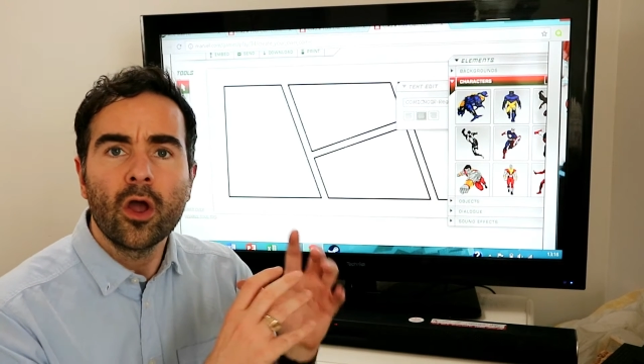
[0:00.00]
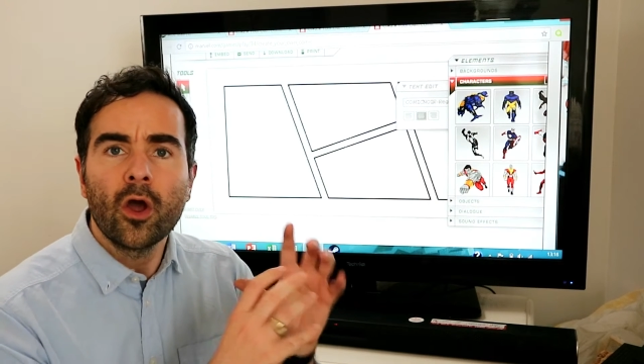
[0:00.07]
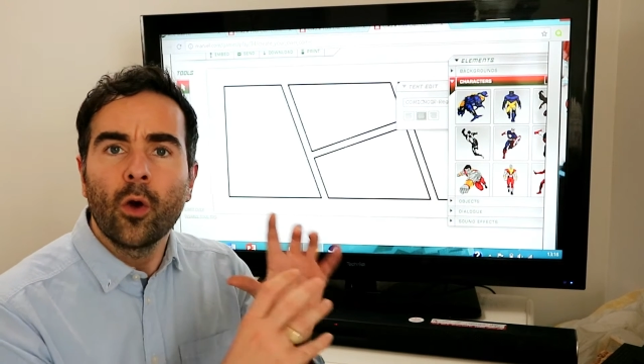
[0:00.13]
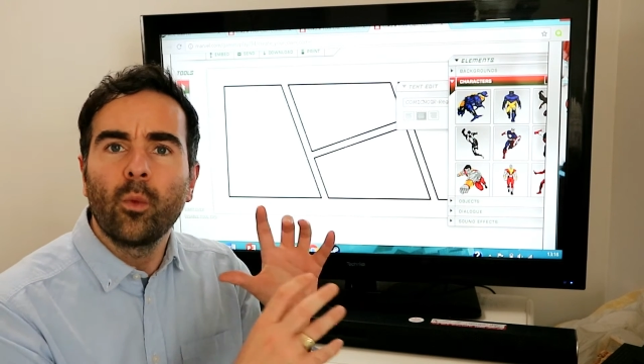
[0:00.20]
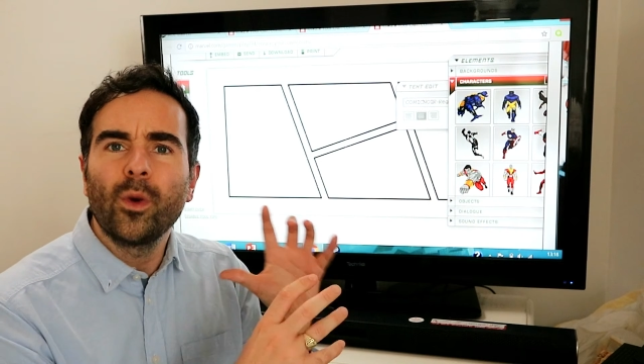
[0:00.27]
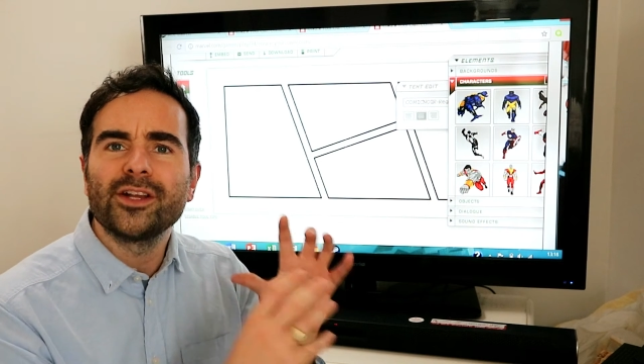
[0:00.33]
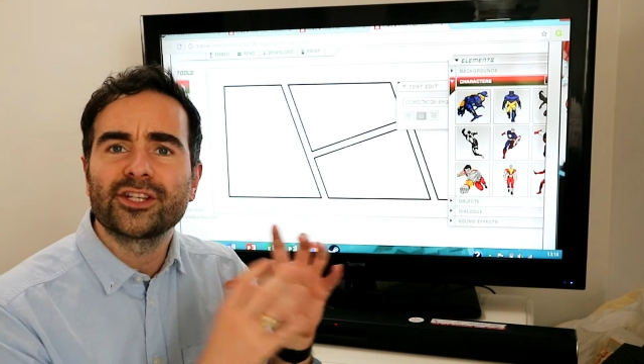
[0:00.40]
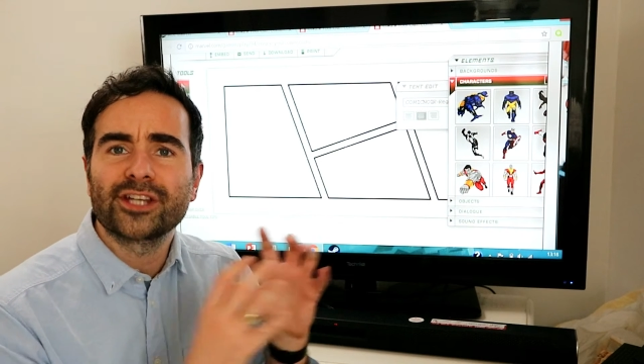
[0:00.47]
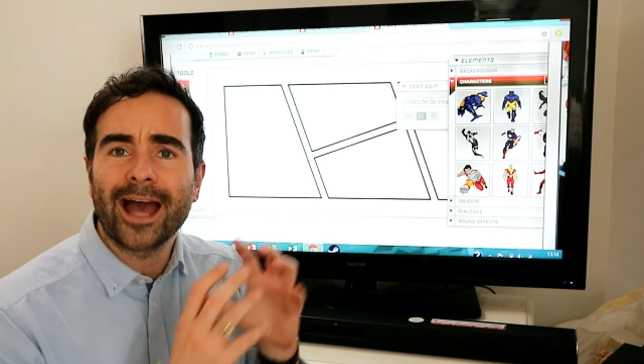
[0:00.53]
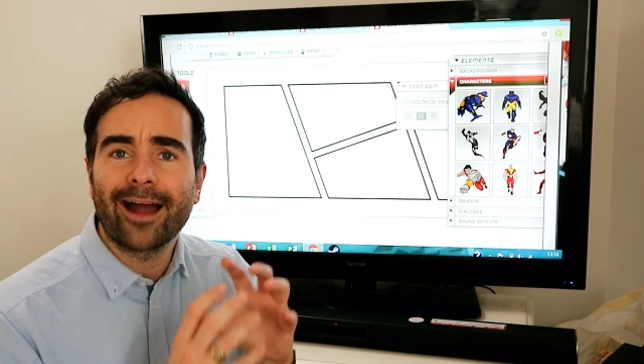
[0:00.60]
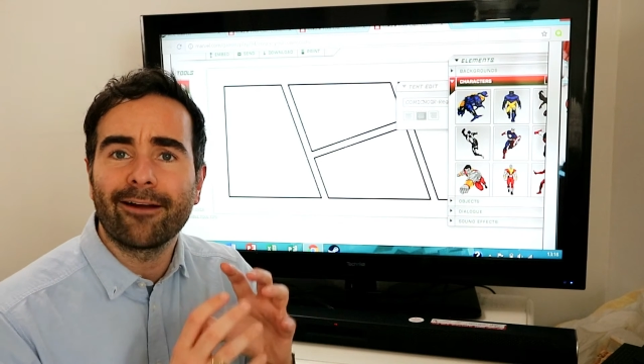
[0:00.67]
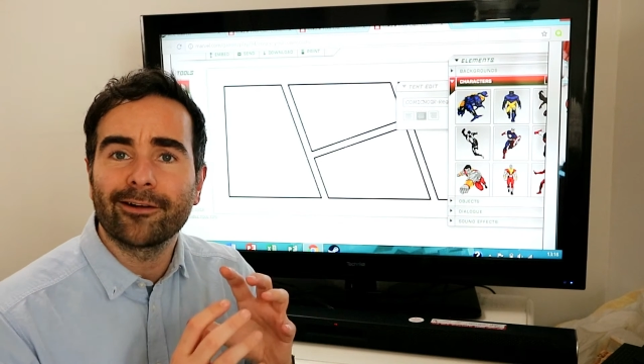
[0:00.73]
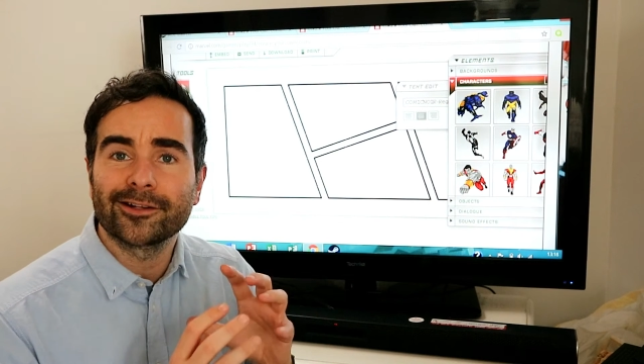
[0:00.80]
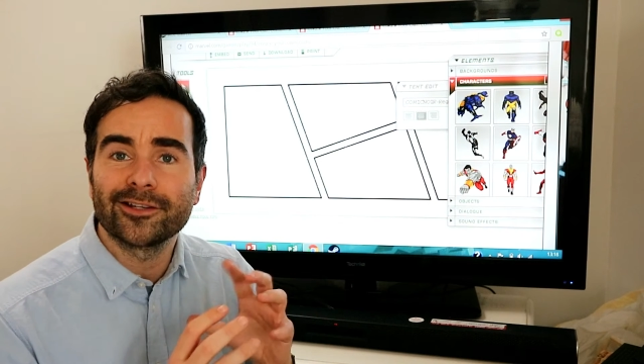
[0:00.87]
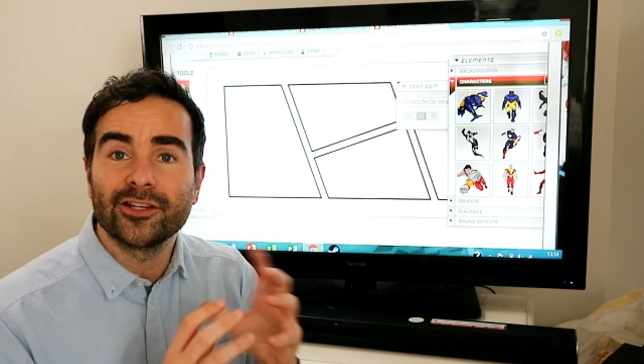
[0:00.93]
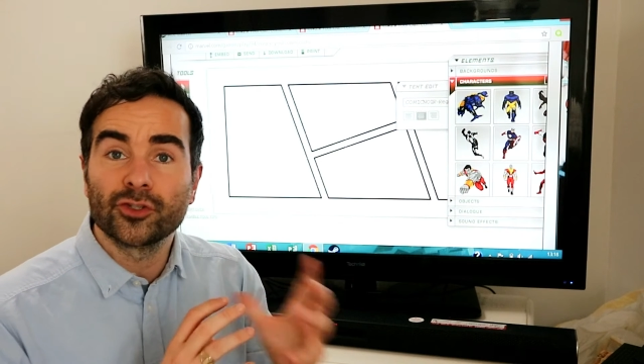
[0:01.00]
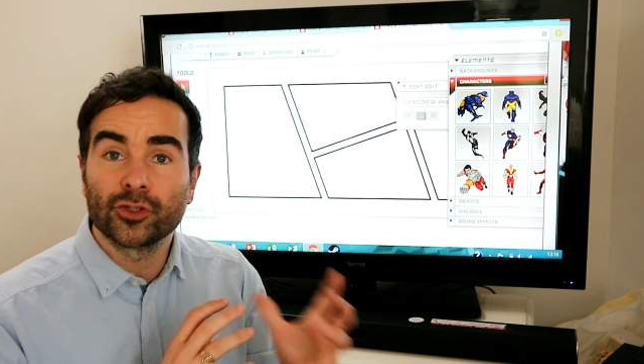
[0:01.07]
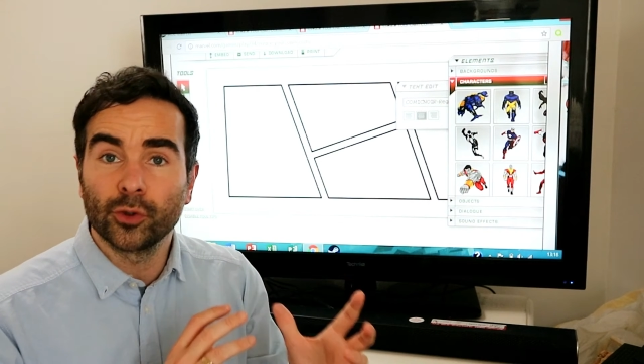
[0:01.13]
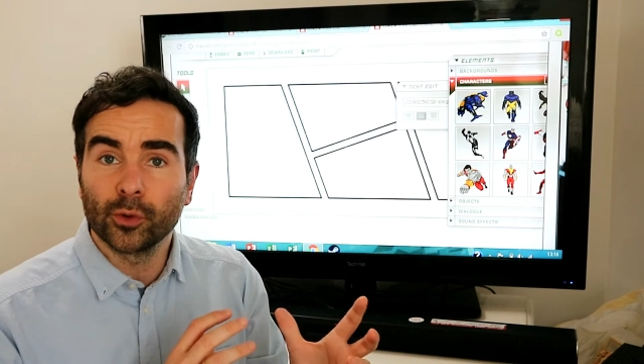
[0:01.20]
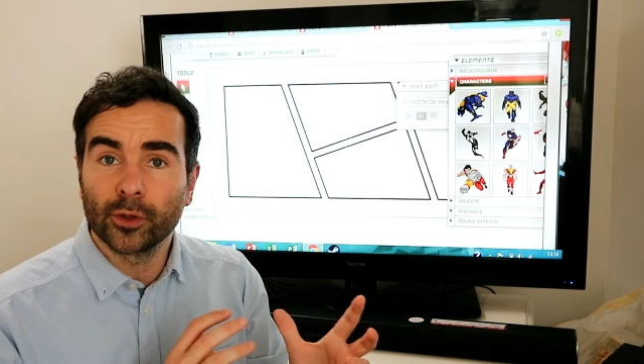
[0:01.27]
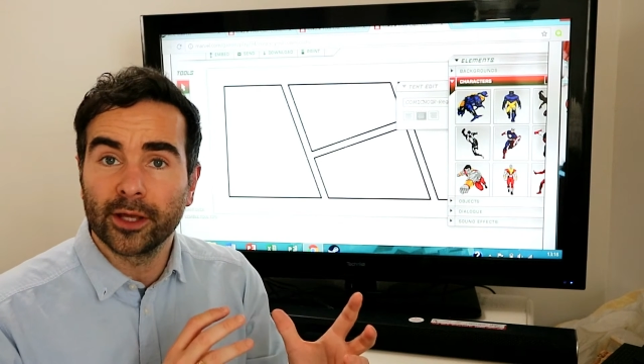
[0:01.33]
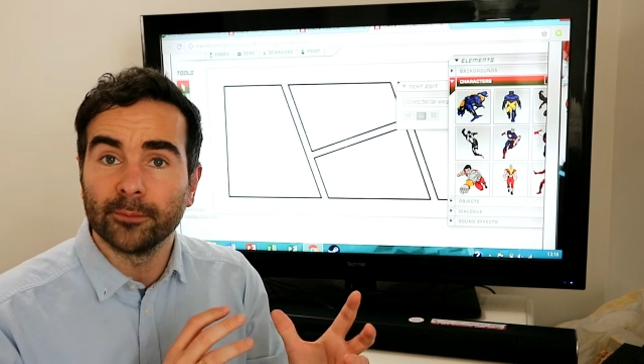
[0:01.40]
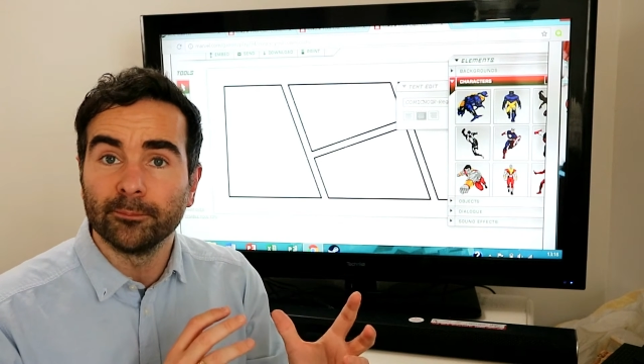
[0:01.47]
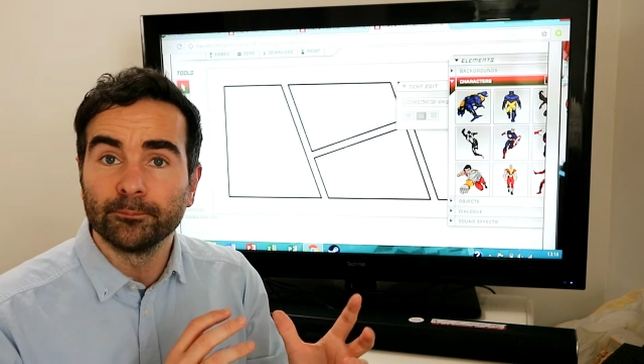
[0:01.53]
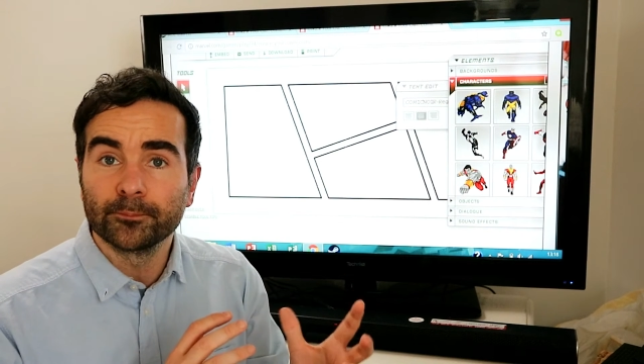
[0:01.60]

which character is talking?